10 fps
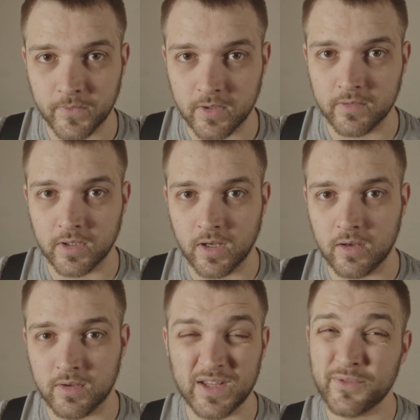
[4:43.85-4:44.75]
Give it a
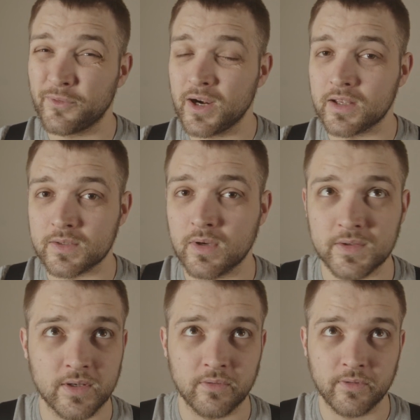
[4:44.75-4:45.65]
go. It's free as well,
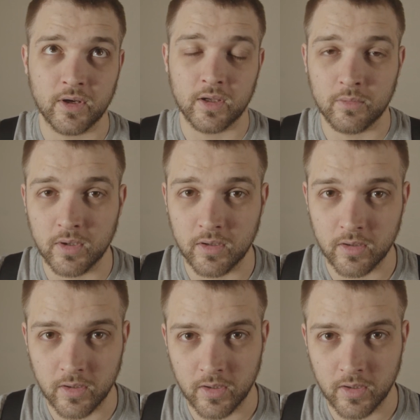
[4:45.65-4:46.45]
so fuck it, why not?